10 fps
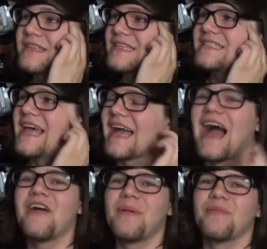this deck.
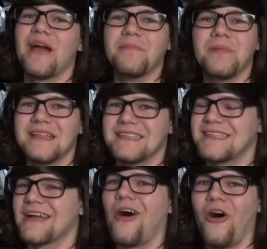I remember I'd play this
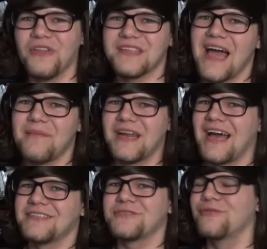deck all the time in
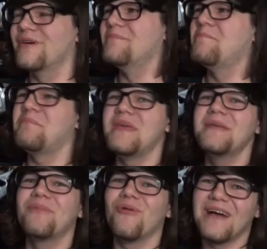high school, and
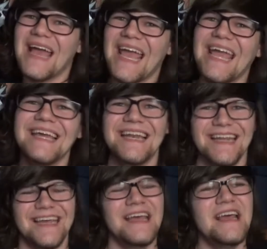people hated
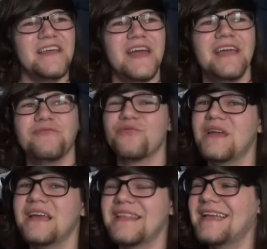it.
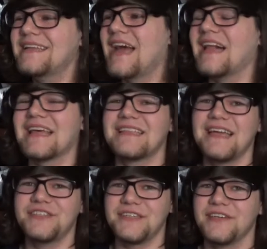They did not like the
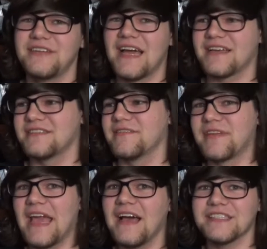Ancient Gear deck because of
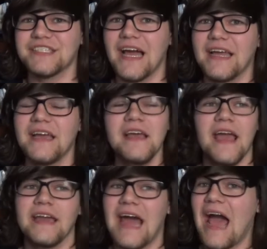Chaos Giant.
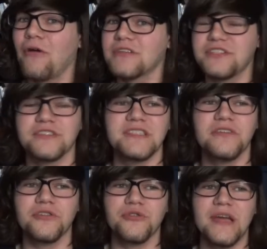And Howitzer's
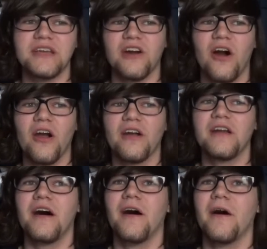still a great card.